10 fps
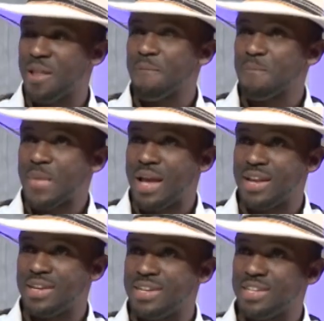Right?
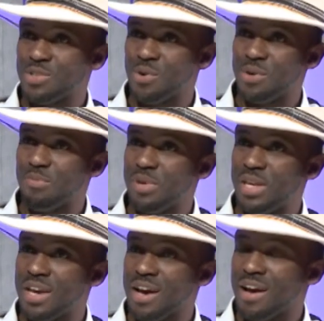And it's going to
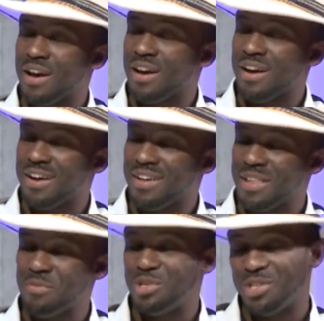be,
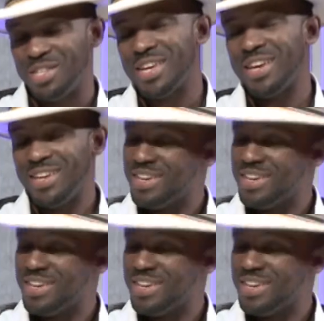let me just say,